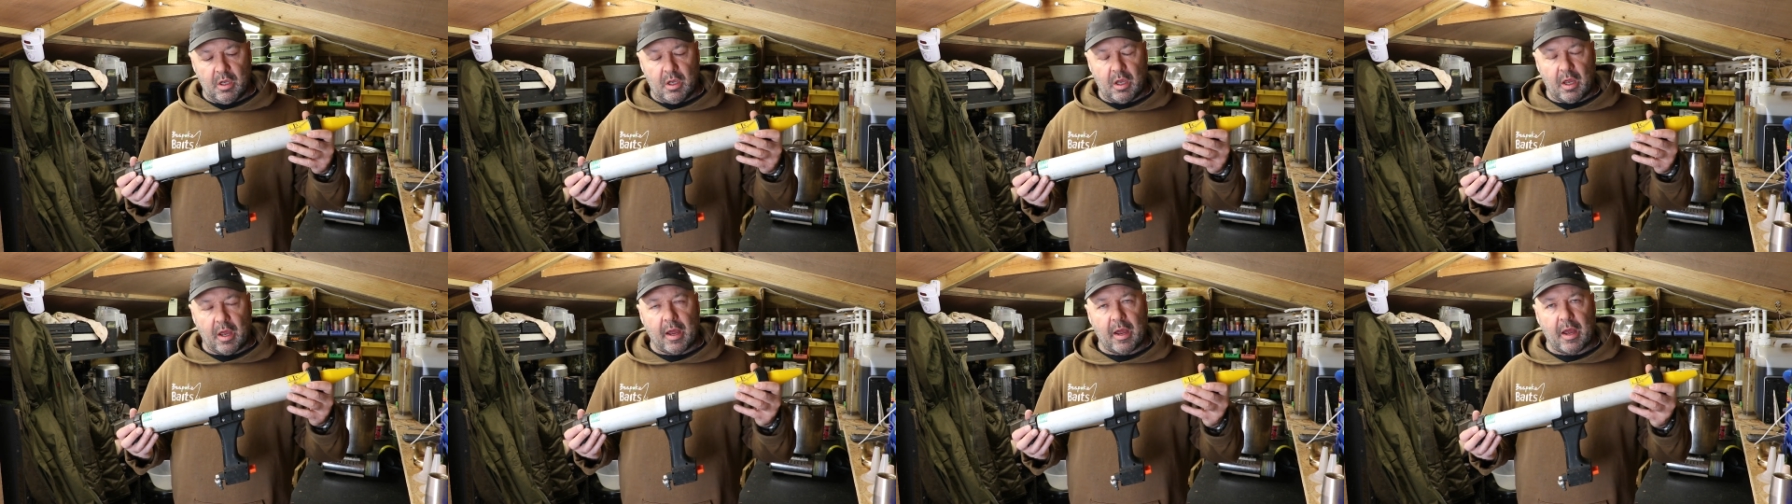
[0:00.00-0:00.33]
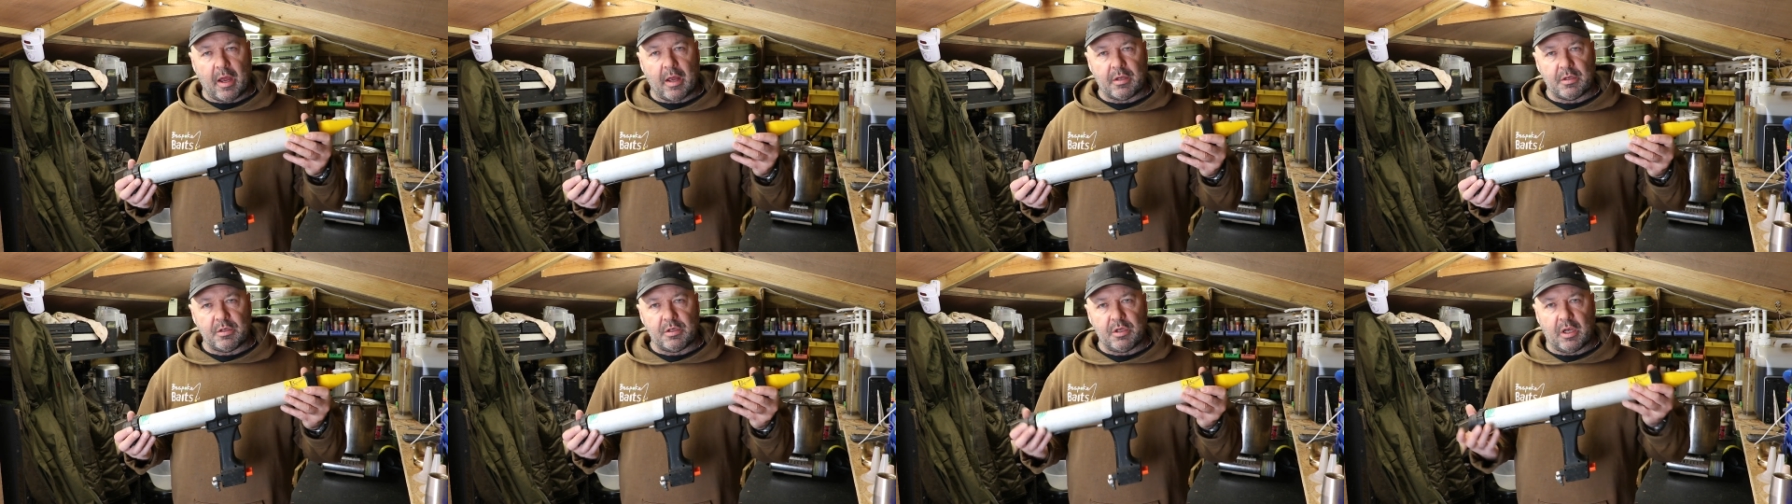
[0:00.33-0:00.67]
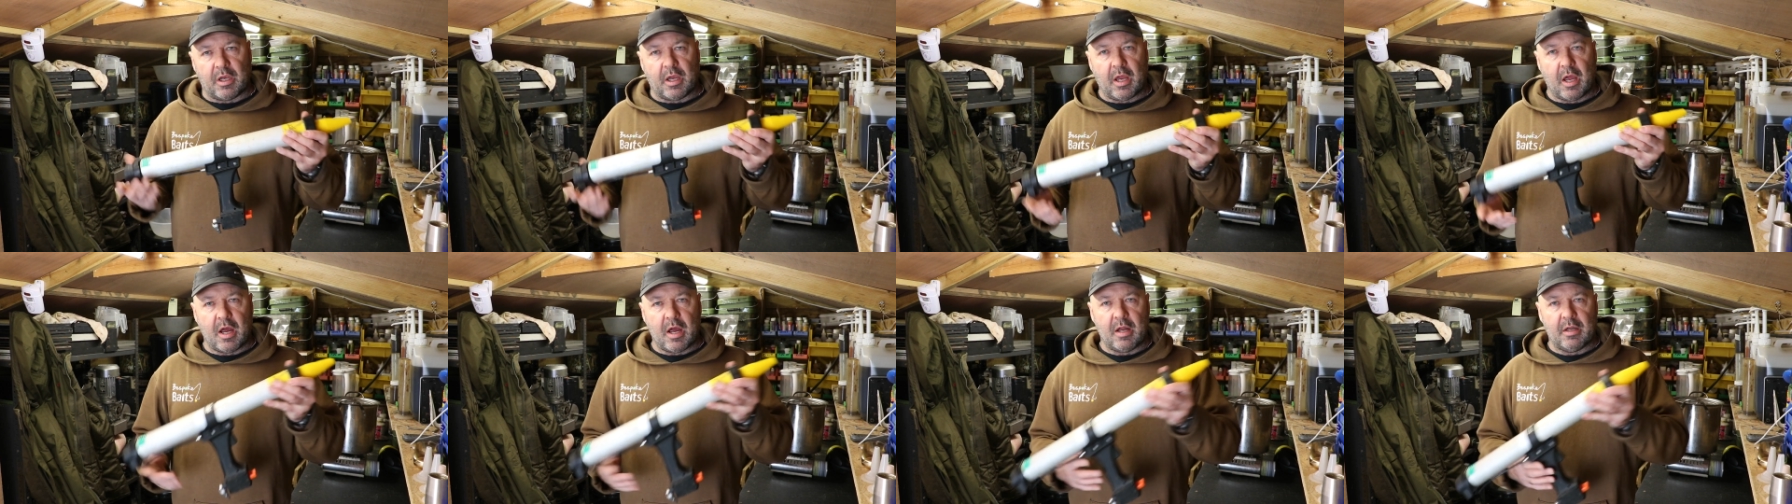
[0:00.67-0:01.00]
and you
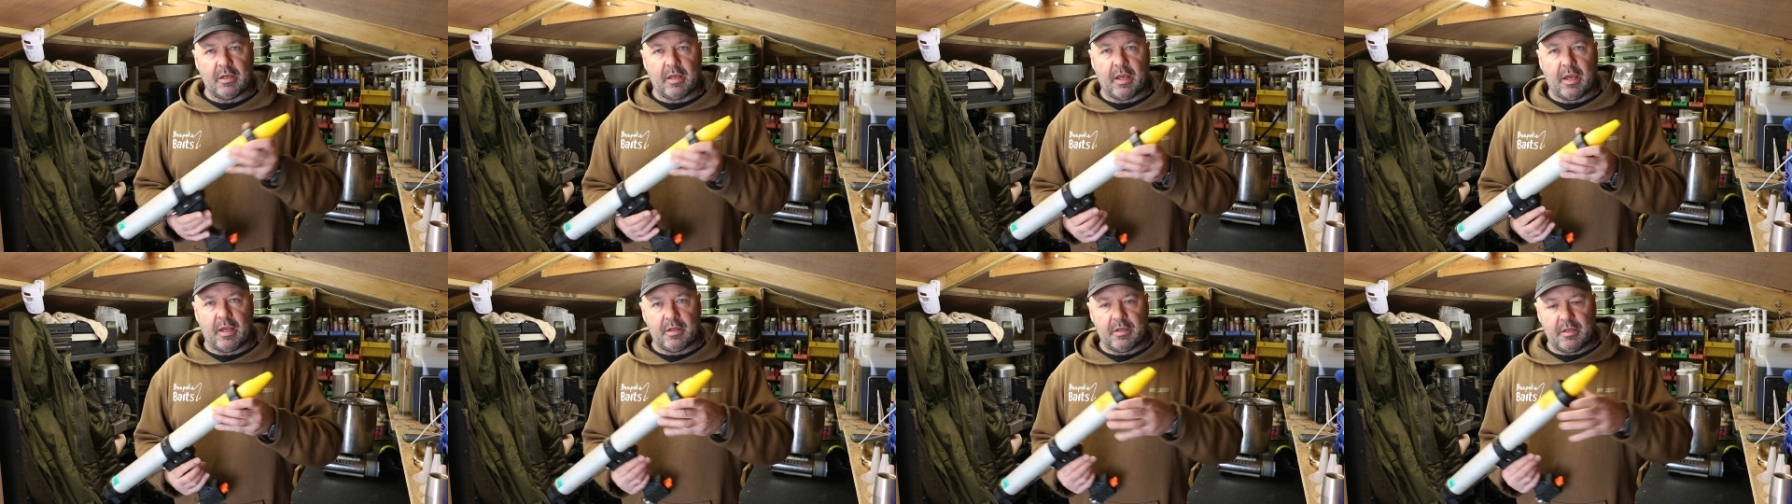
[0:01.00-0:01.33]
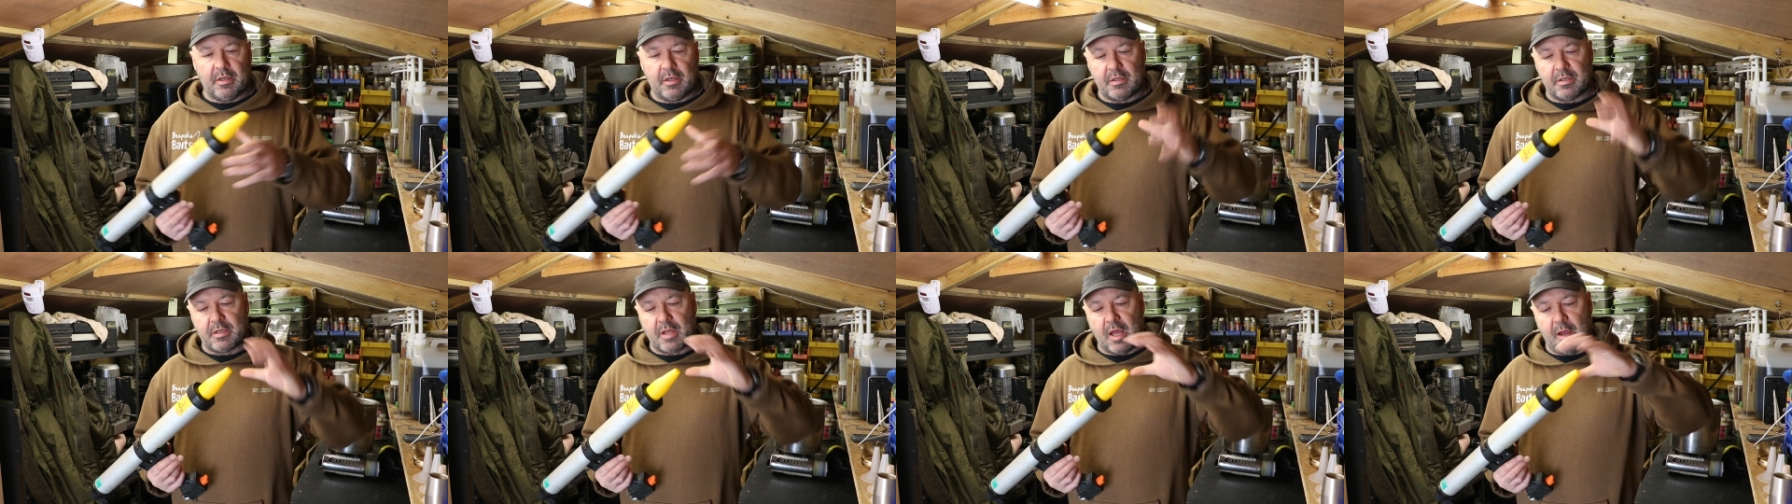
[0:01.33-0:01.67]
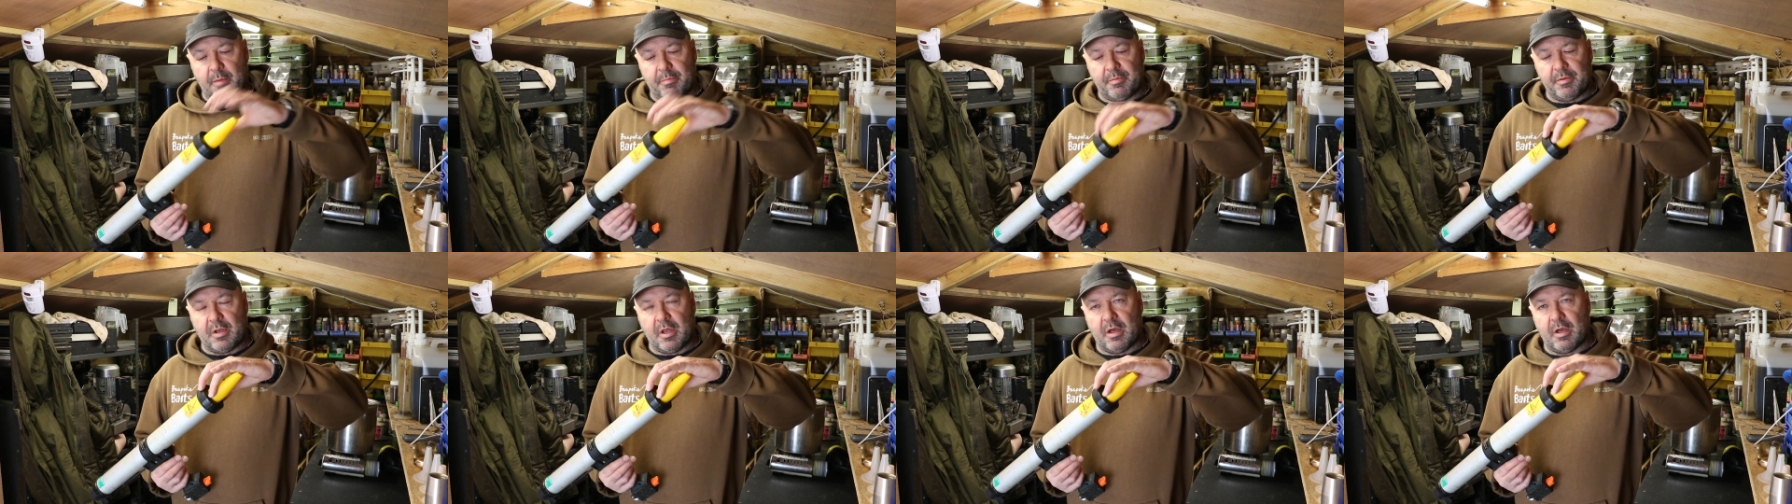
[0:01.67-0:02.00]
can get an
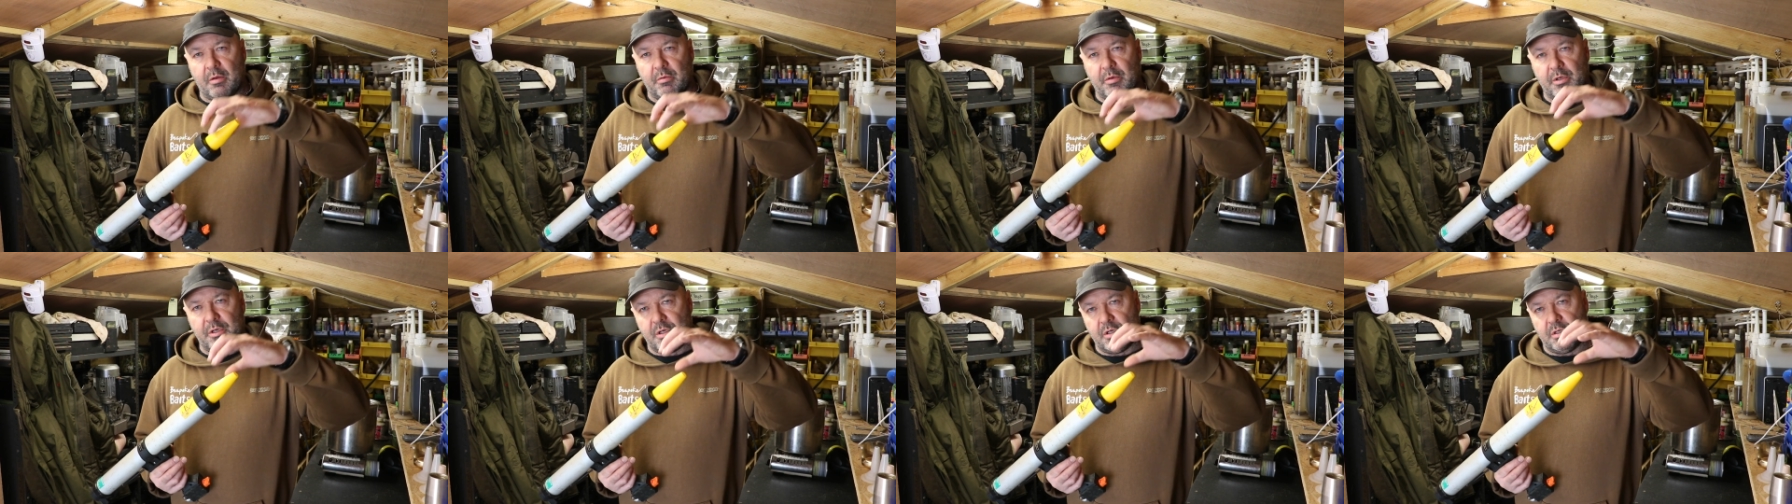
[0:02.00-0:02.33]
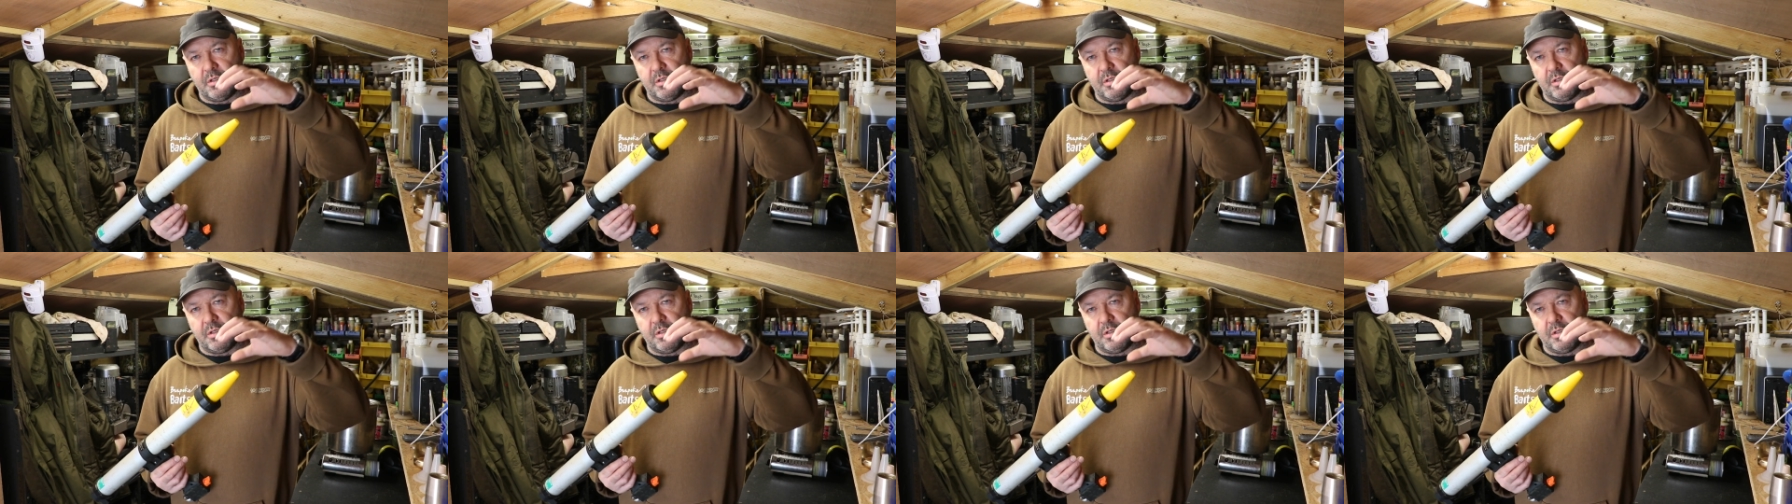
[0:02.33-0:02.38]
adapter which